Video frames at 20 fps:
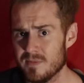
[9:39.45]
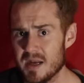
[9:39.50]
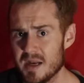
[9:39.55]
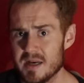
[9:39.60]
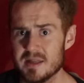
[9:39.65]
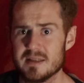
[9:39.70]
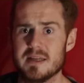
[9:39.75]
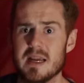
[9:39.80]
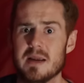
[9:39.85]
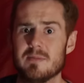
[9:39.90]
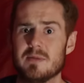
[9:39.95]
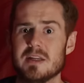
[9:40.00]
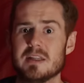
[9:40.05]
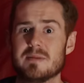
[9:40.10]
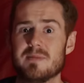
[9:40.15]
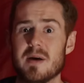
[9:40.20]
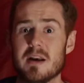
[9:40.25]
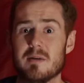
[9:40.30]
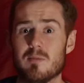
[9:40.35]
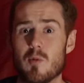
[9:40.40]
and it seemed he
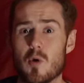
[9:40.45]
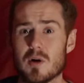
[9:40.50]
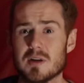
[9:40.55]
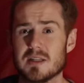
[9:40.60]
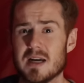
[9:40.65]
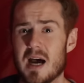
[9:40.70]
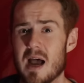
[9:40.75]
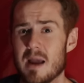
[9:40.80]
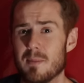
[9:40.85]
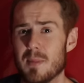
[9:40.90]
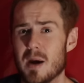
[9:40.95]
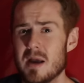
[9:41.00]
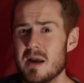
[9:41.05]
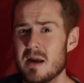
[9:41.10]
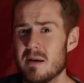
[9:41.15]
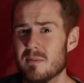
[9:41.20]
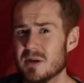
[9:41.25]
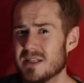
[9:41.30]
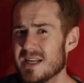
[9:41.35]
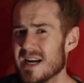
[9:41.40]
spent more time
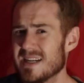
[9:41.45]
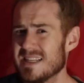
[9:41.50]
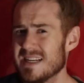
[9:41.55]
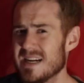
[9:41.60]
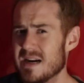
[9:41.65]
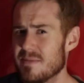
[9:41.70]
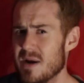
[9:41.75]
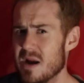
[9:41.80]
protecting